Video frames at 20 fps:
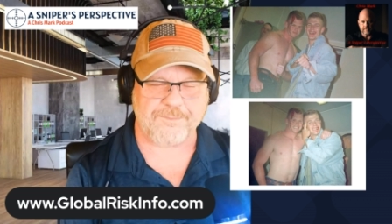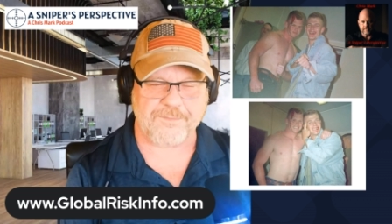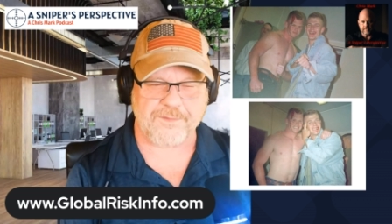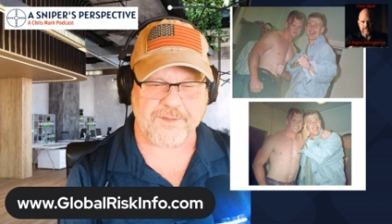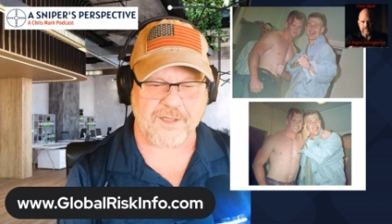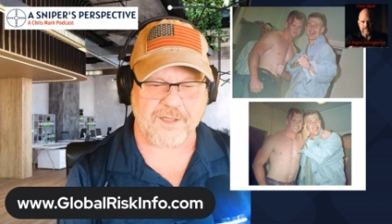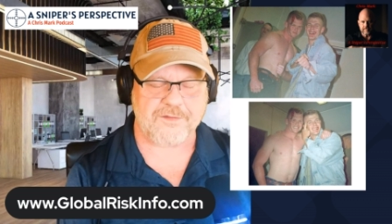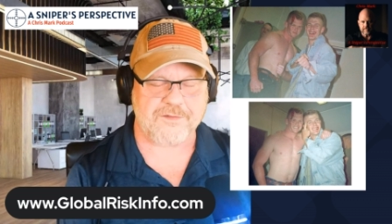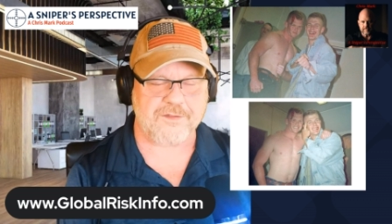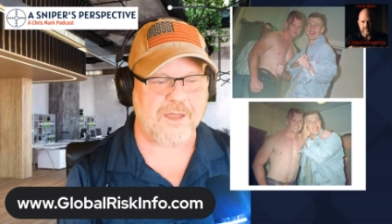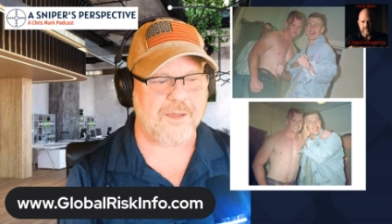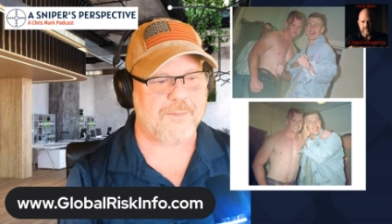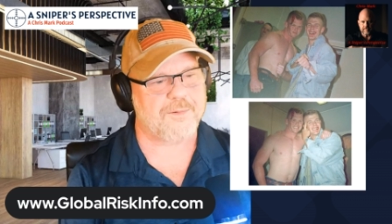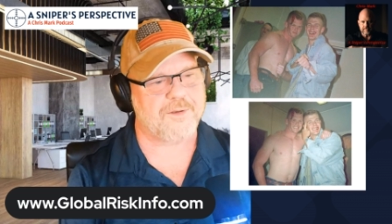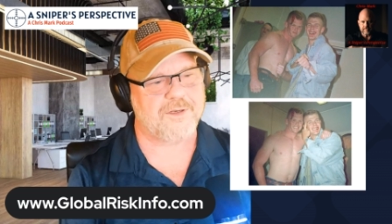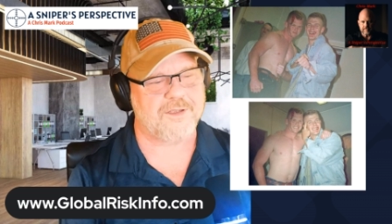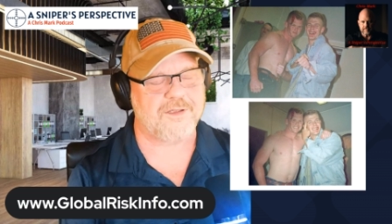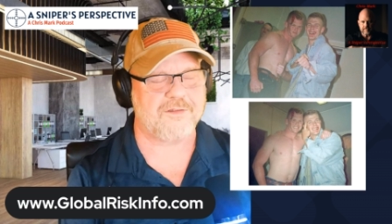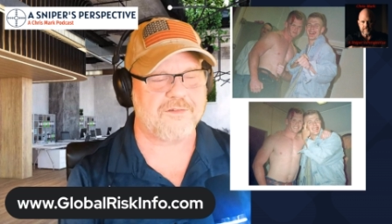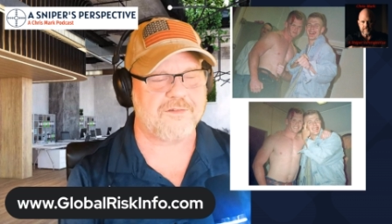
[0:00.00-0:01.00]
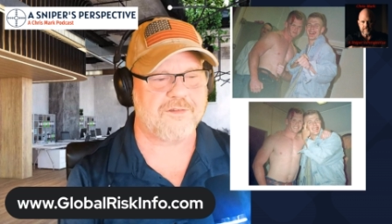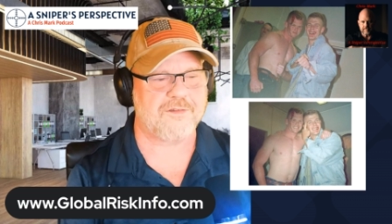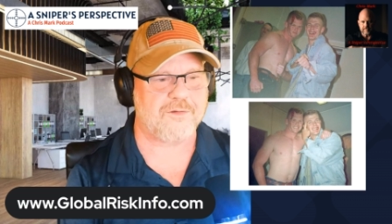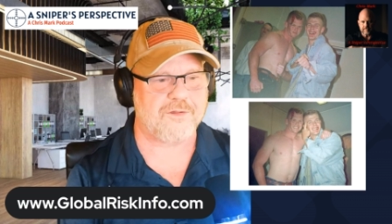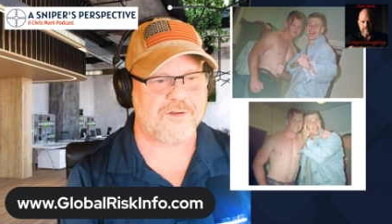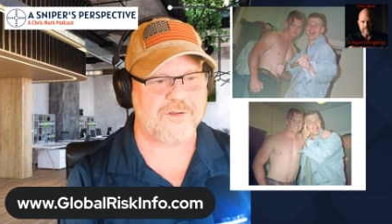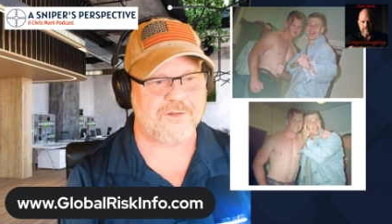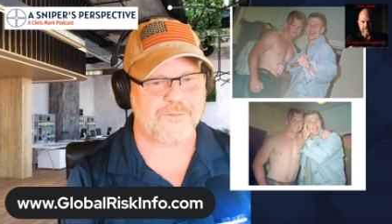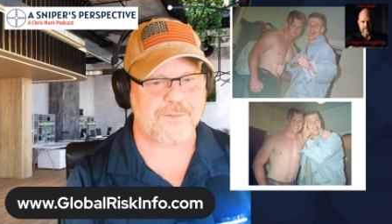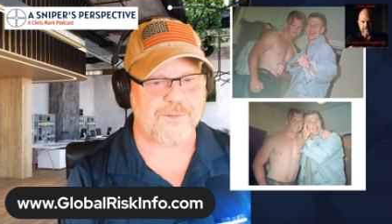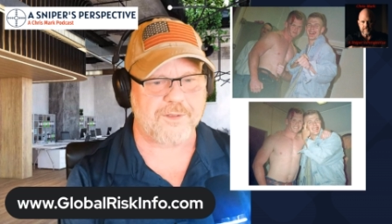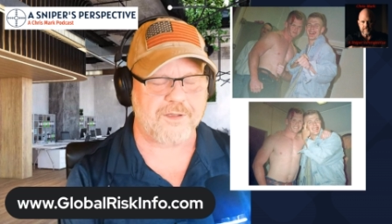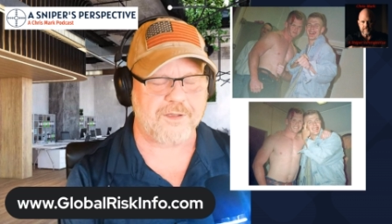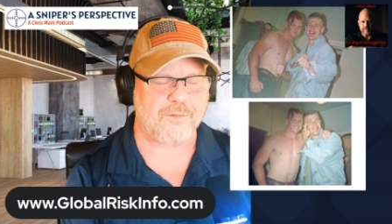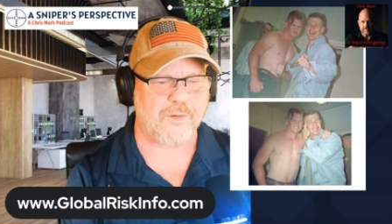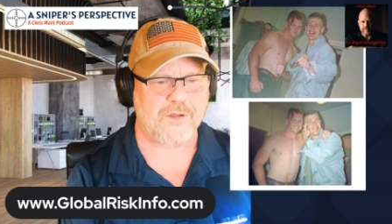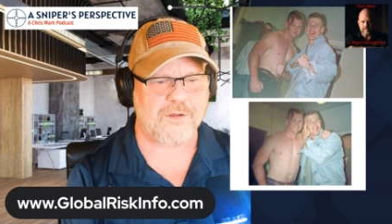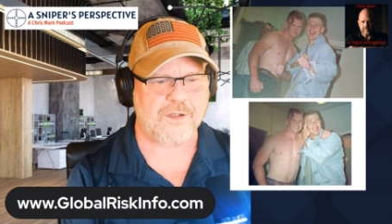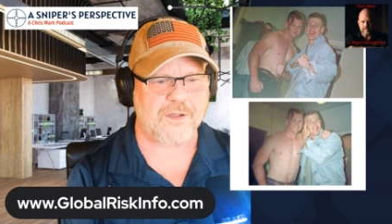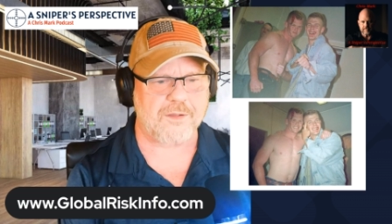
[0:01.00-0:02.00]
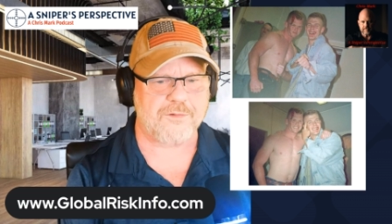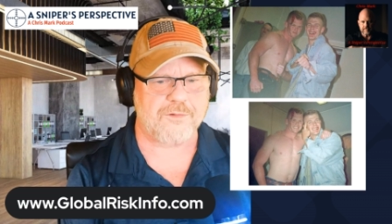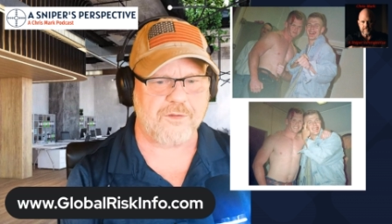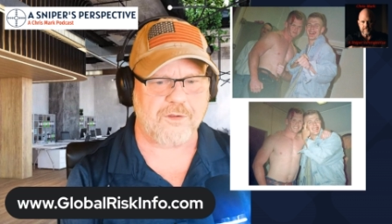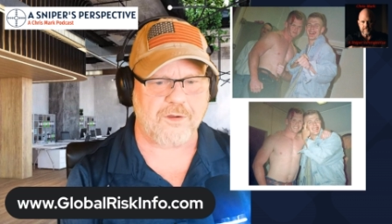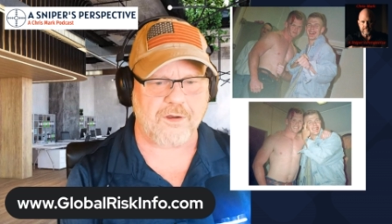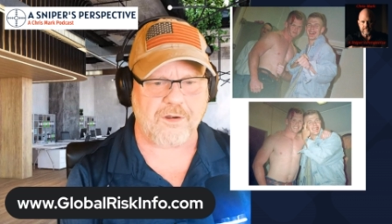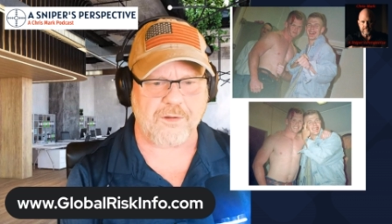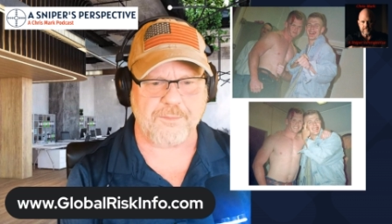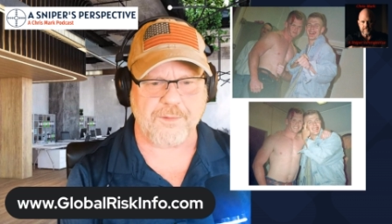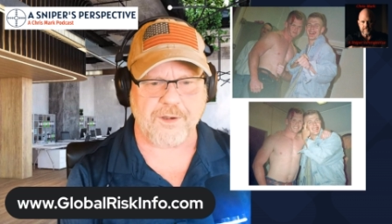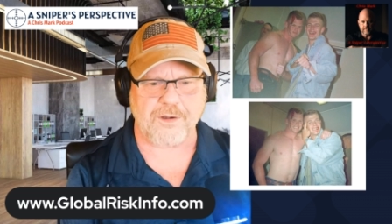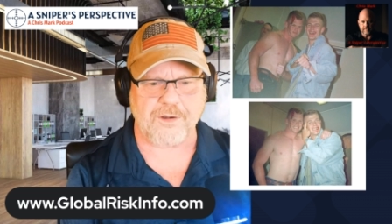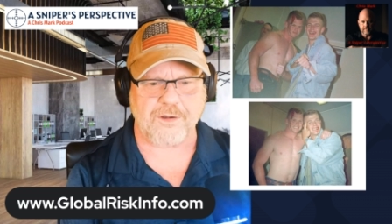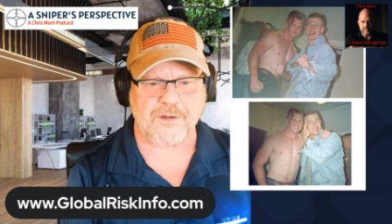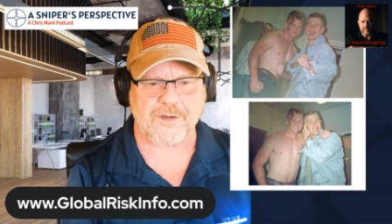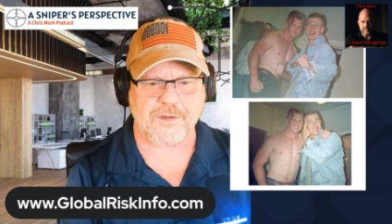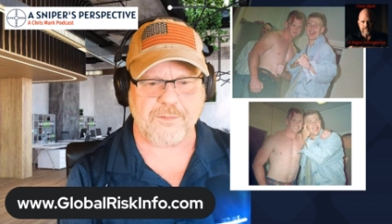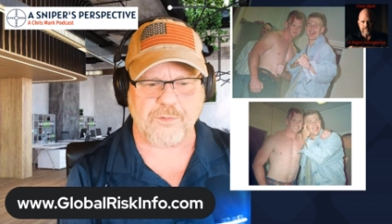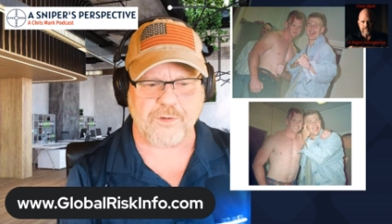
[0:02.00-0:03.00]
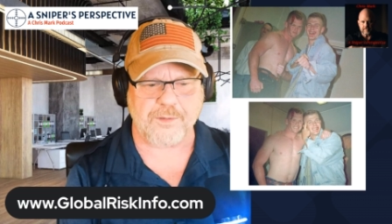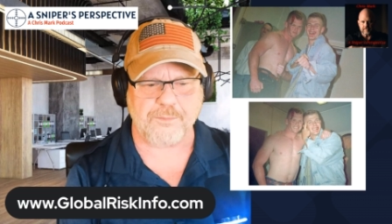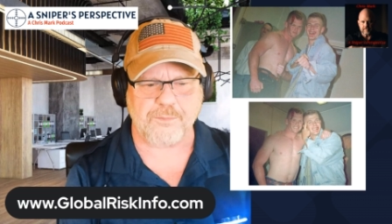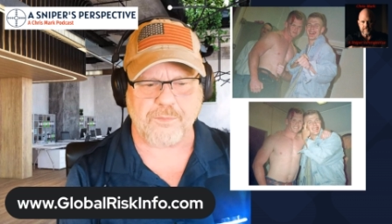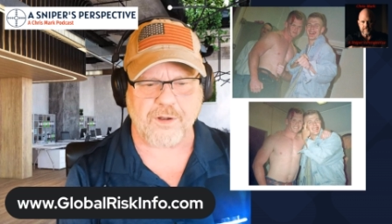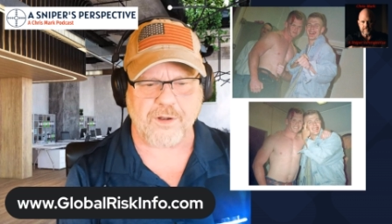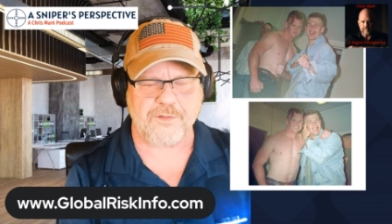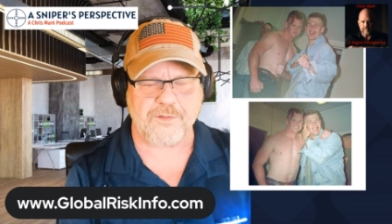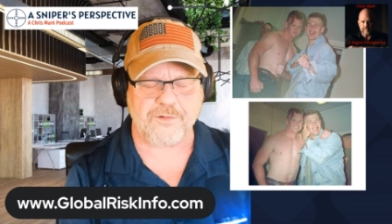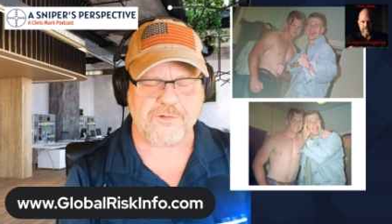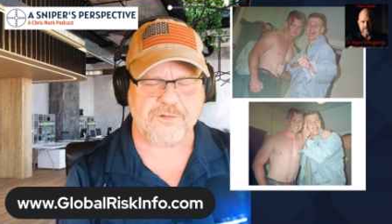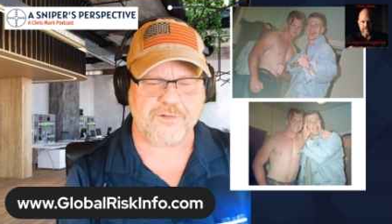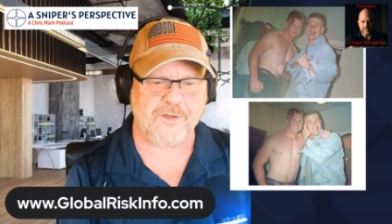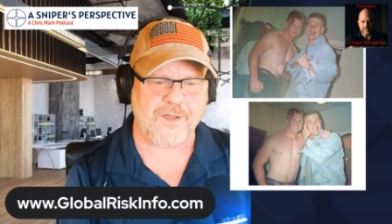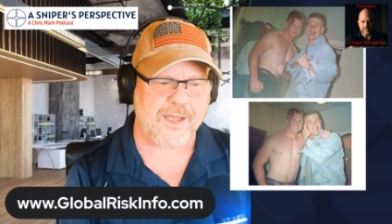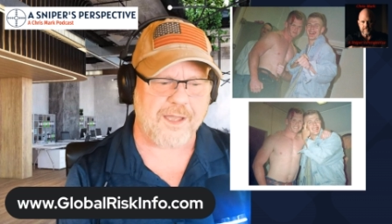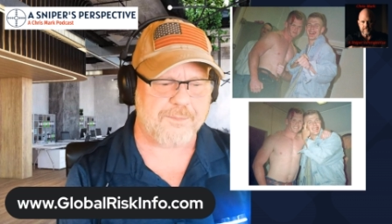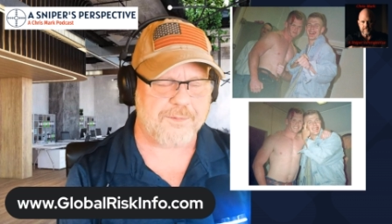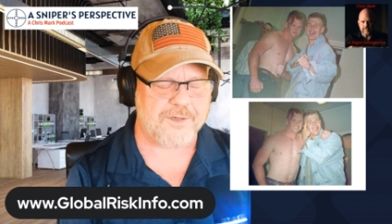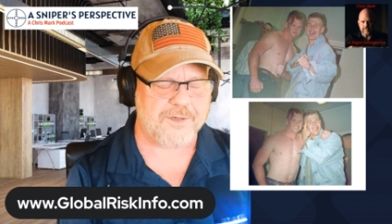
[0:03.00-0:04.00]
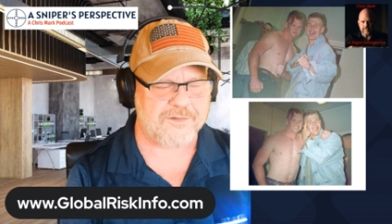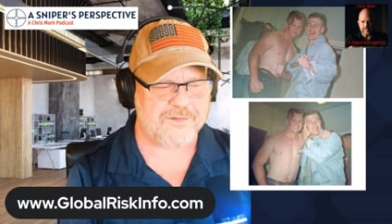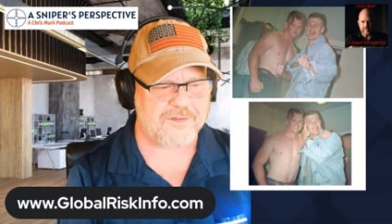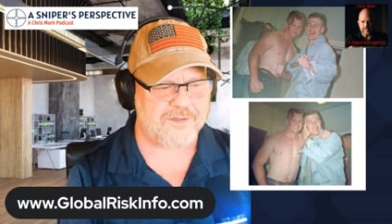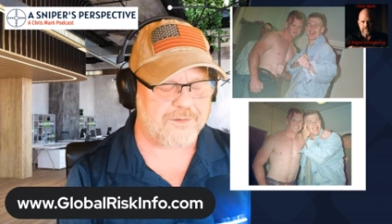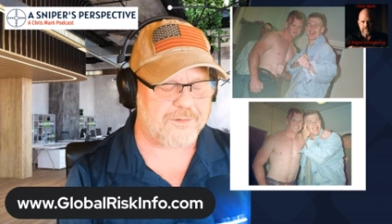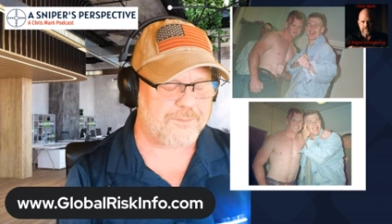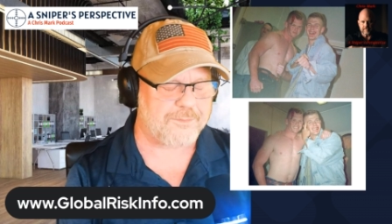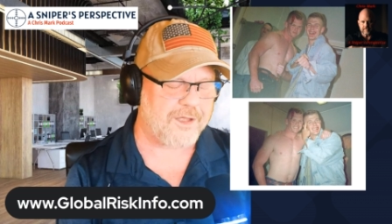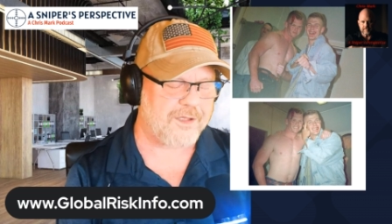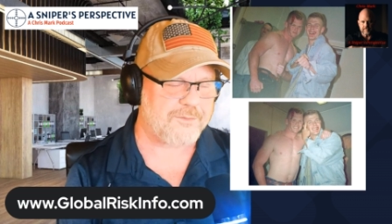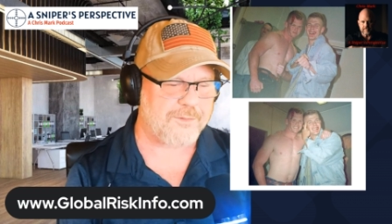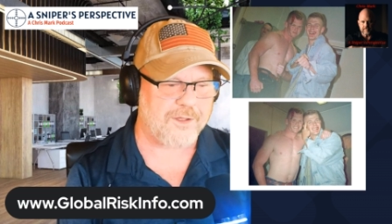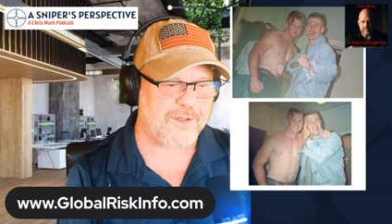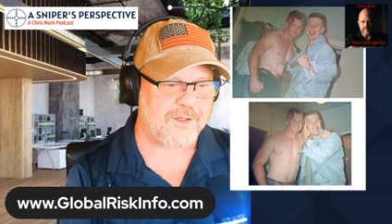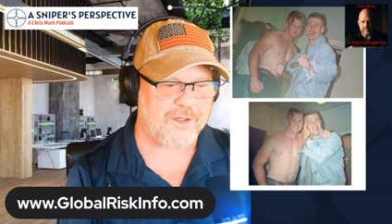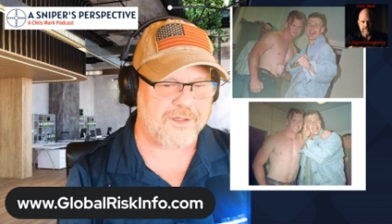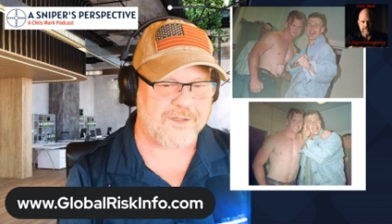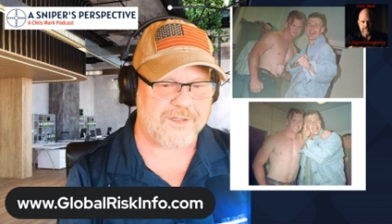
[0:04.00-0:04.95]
gets up and he's doing his big welcome to our American Marine brother. So happy to see you, blah, blah.